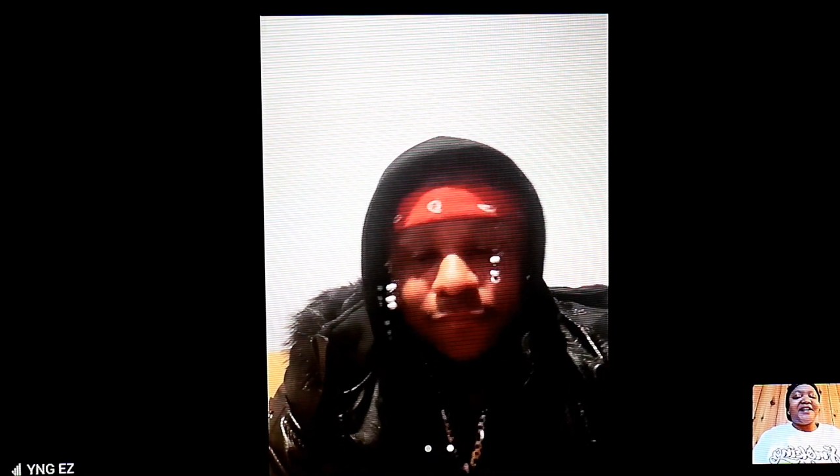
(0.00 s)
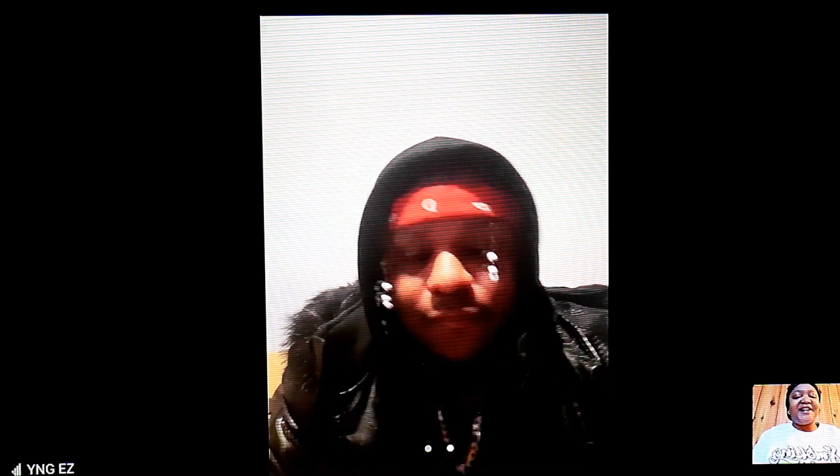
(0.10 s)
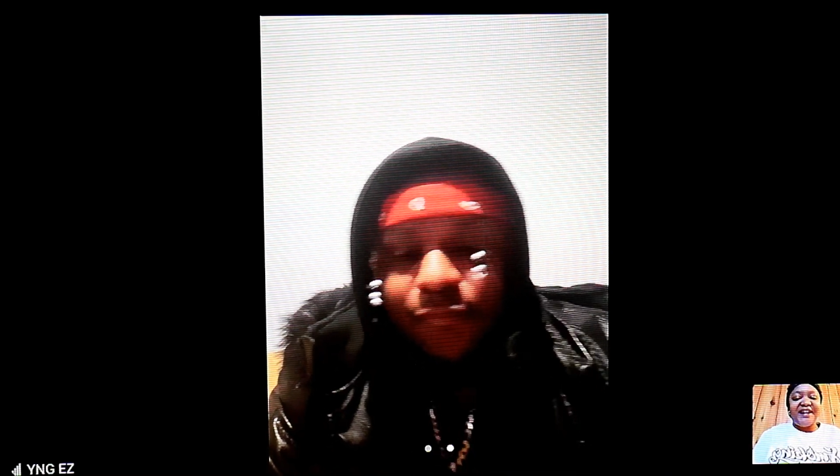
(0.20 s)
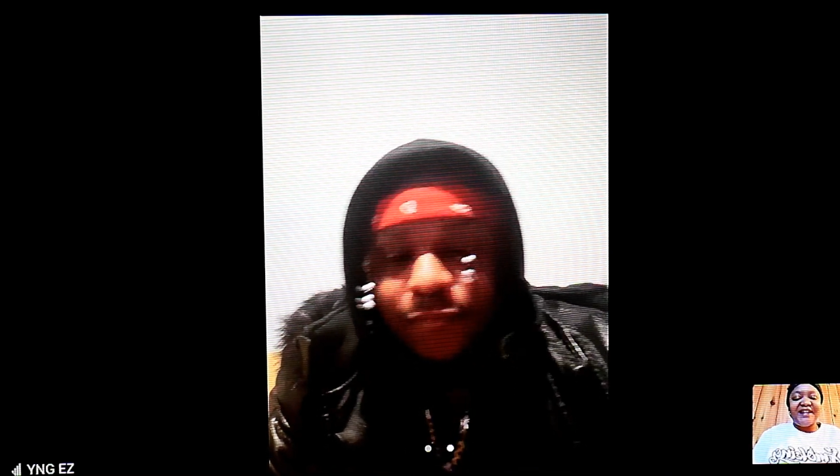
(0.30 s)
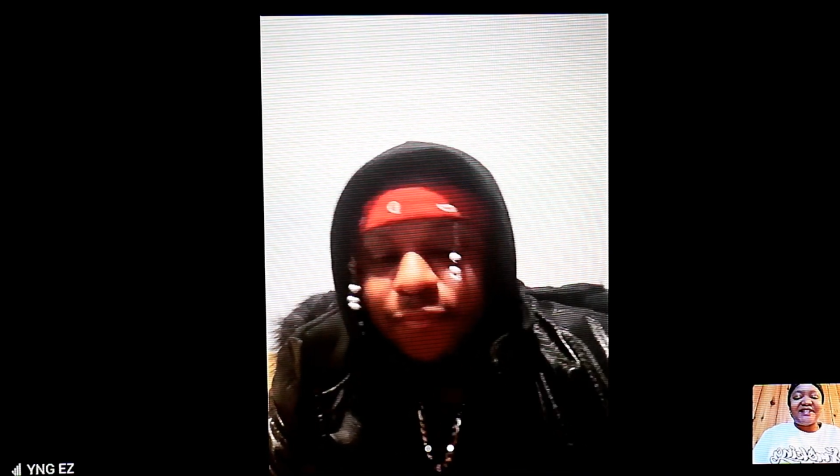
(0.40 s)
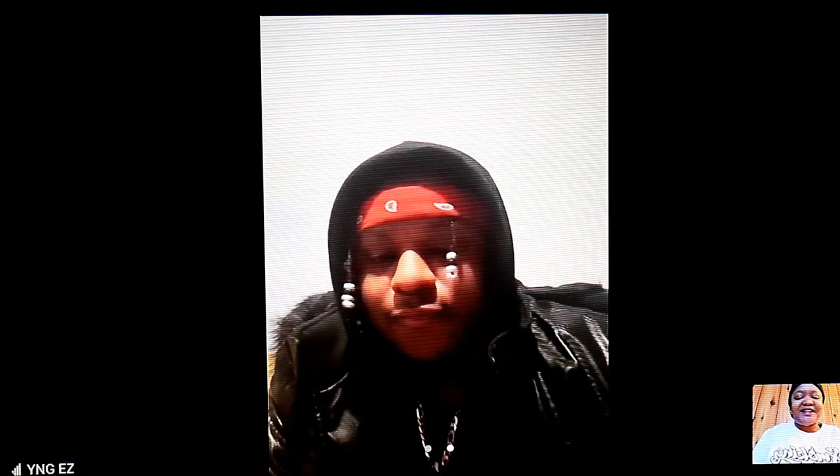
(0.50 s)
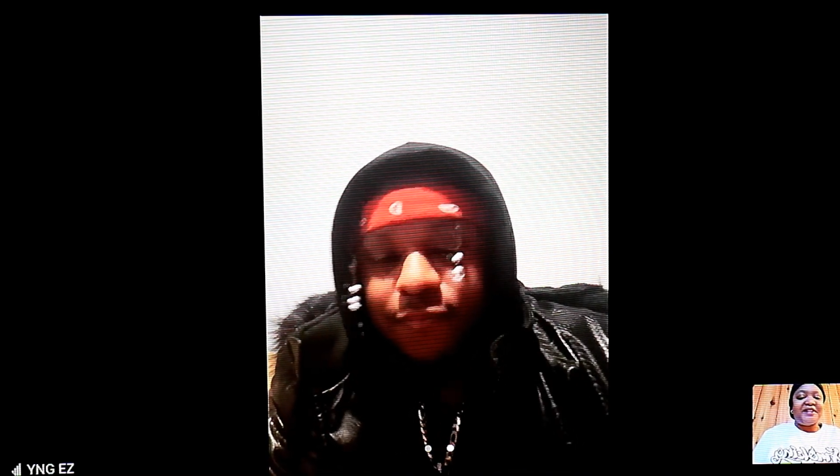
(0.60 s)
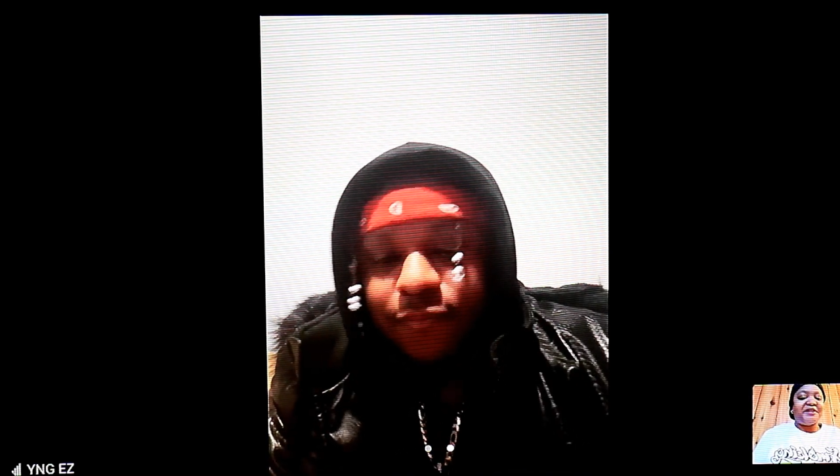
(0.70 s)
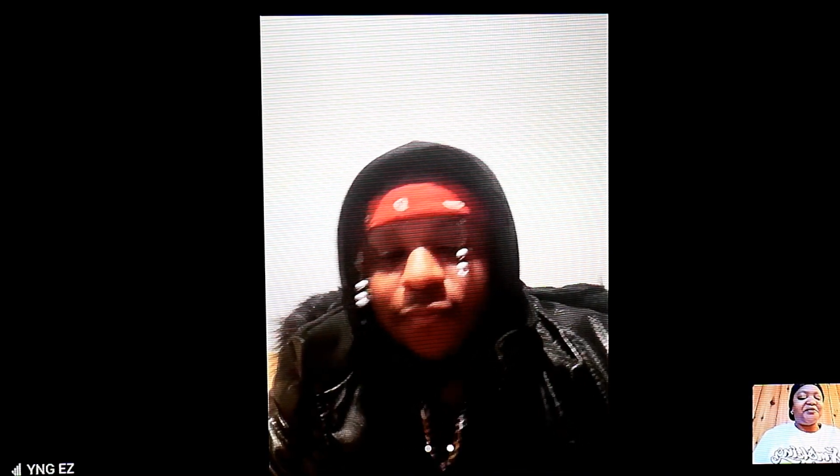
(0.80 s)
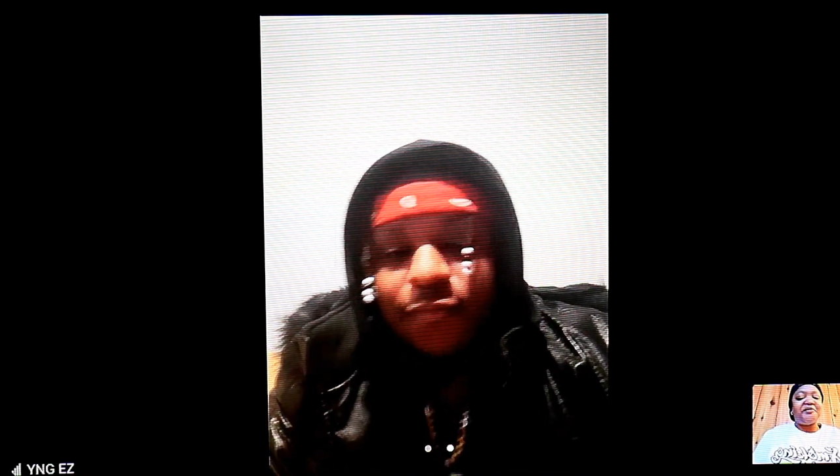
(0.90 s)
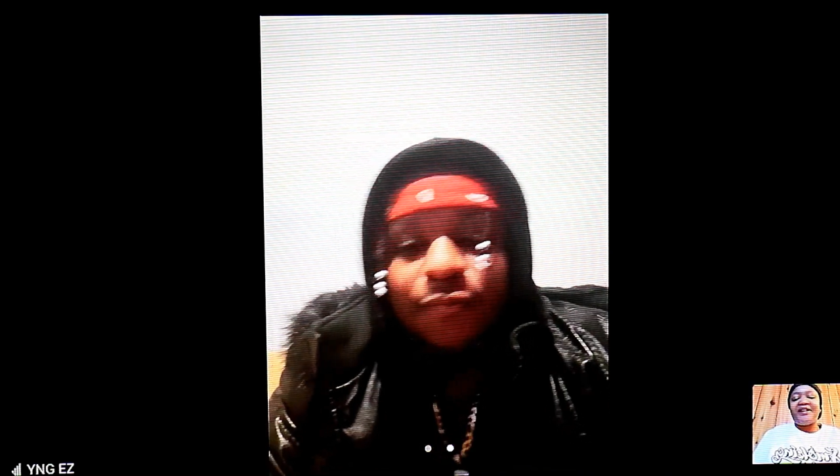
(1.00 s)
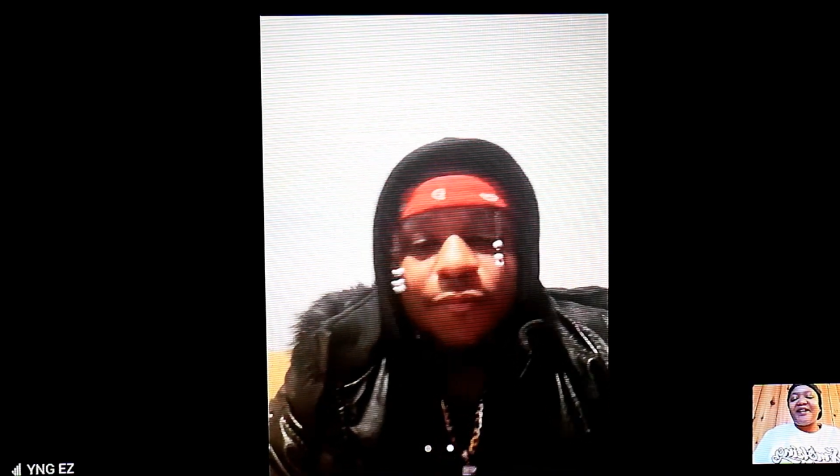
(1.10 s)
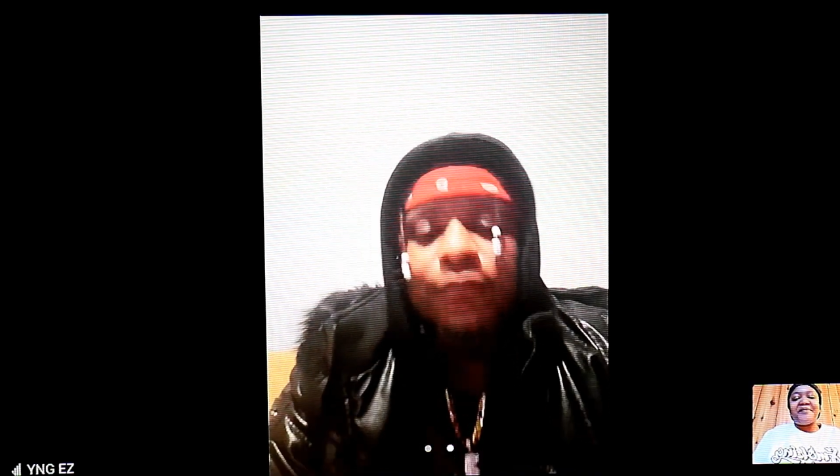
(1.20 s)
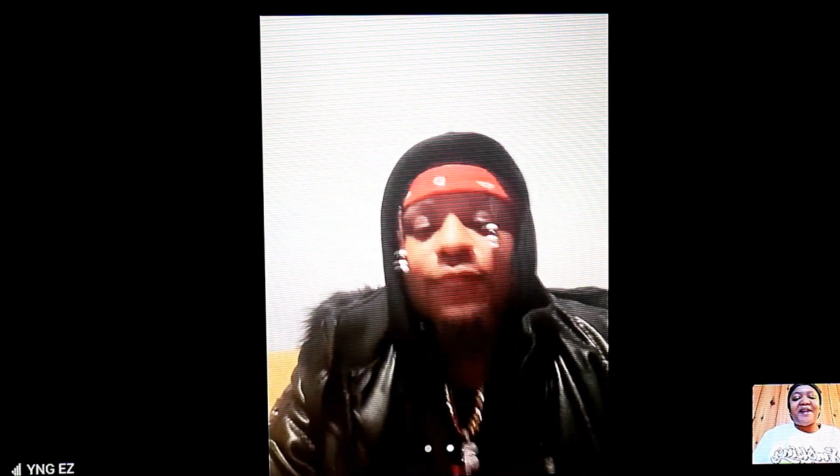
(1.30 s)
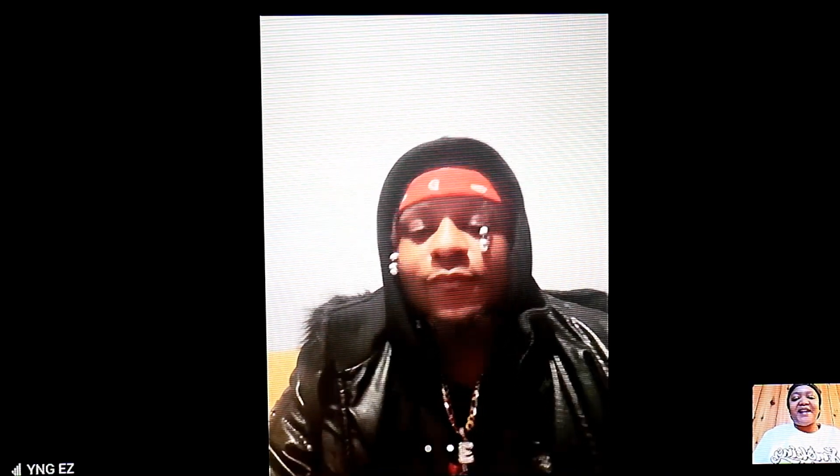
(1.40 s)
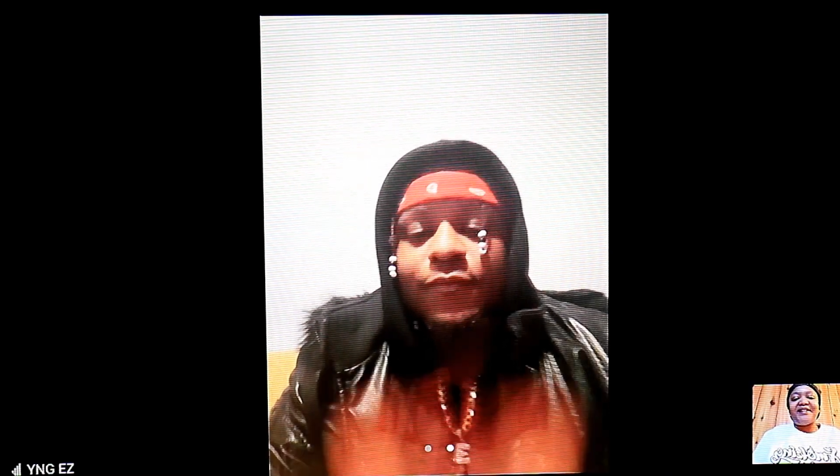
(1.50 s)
YNG EZ, you're doing it,